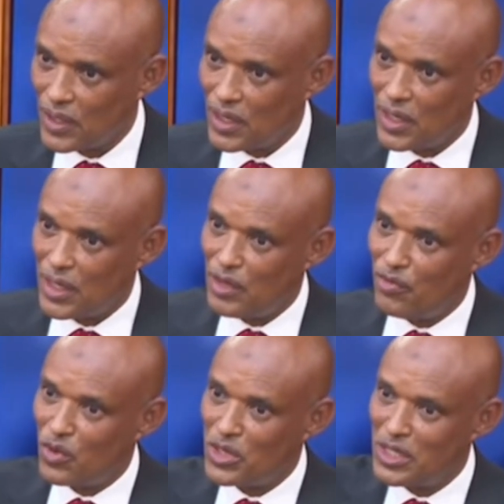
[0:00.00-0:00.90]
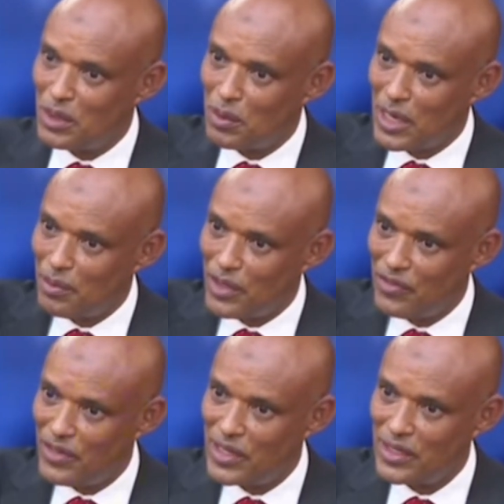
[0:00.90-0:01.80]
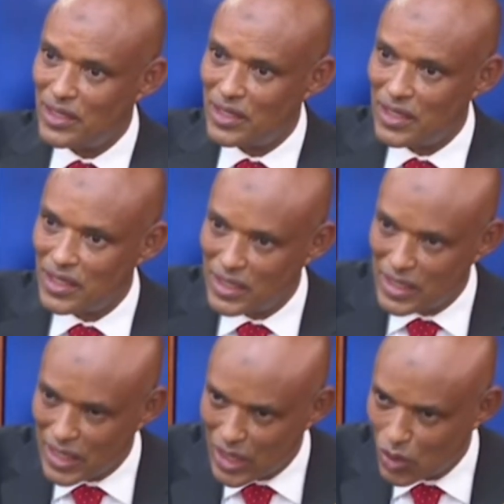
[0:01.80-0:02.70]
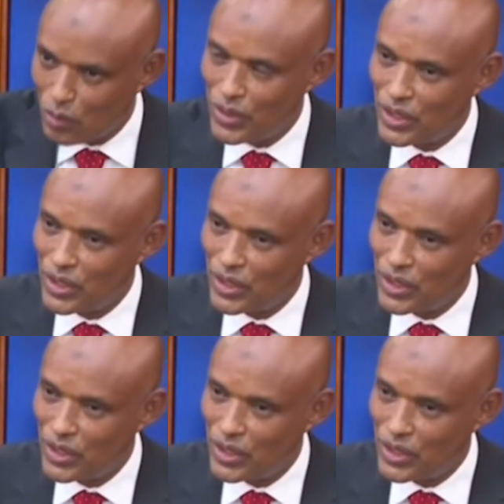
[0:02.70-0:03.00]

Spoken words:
the forensic lab evidence is in Nairobi,